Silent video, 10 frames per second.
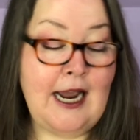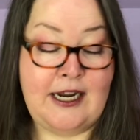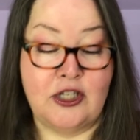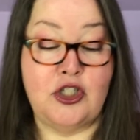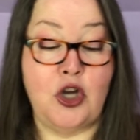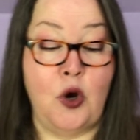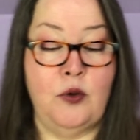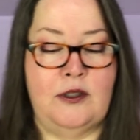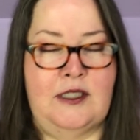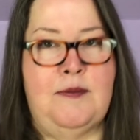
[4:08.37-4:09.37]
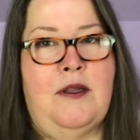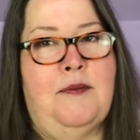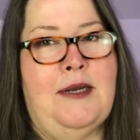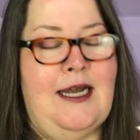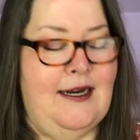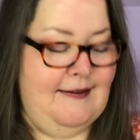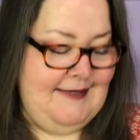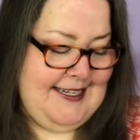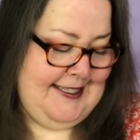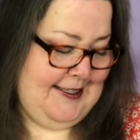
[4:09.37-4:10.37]
I can totally smell the banana.
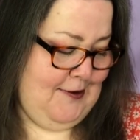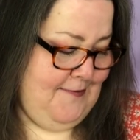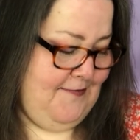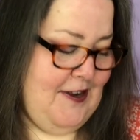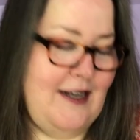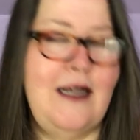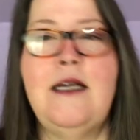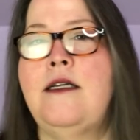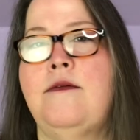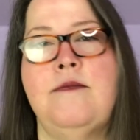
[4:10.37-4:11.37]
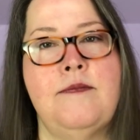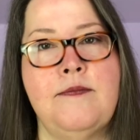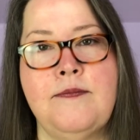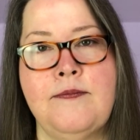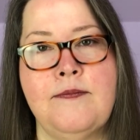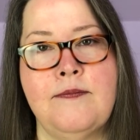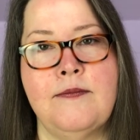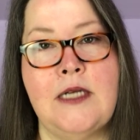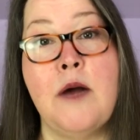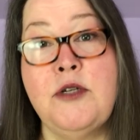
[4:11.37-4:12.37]
That's so fun.
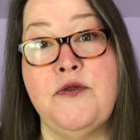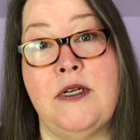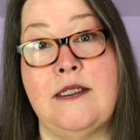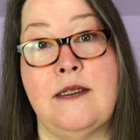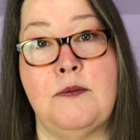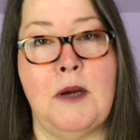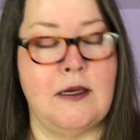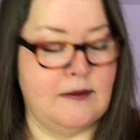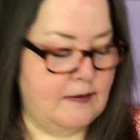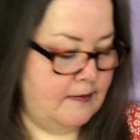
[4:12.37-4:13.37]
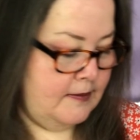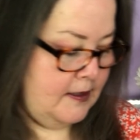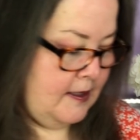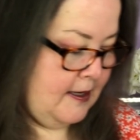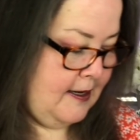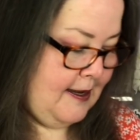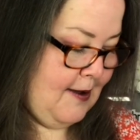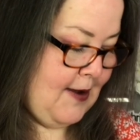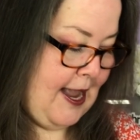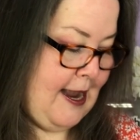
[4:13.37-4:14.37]
How much fun is this box?
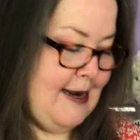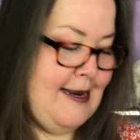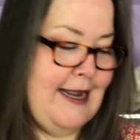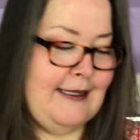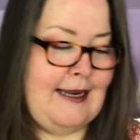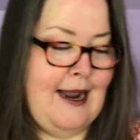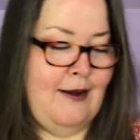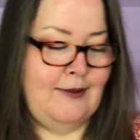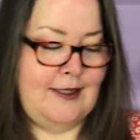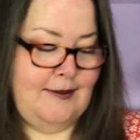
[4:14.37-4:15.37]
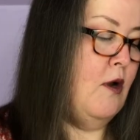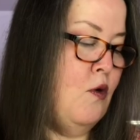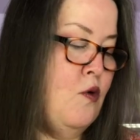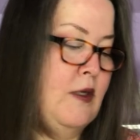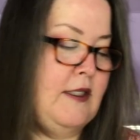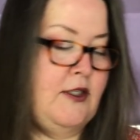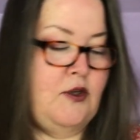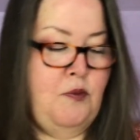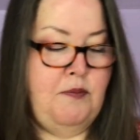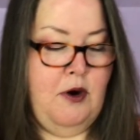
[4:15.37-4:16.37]
Okay, next out. Oh, it's a
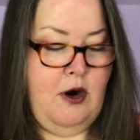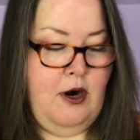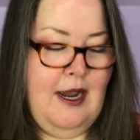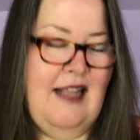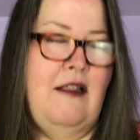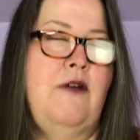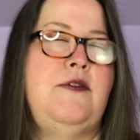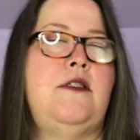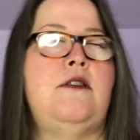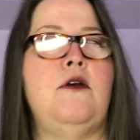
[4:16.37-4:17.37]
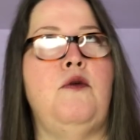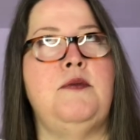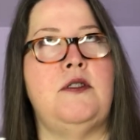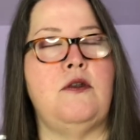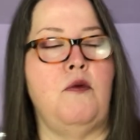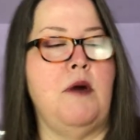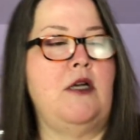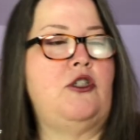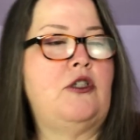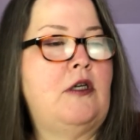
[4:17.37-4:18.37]
soap bar. I love soap so
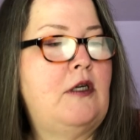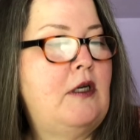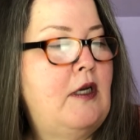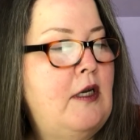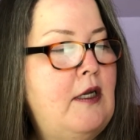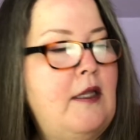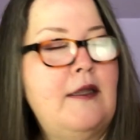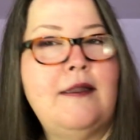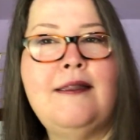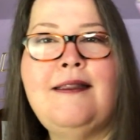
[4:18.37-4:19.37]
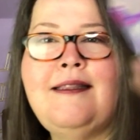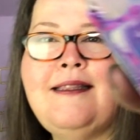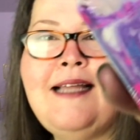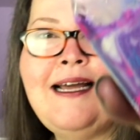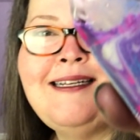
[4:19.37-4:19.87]
much. That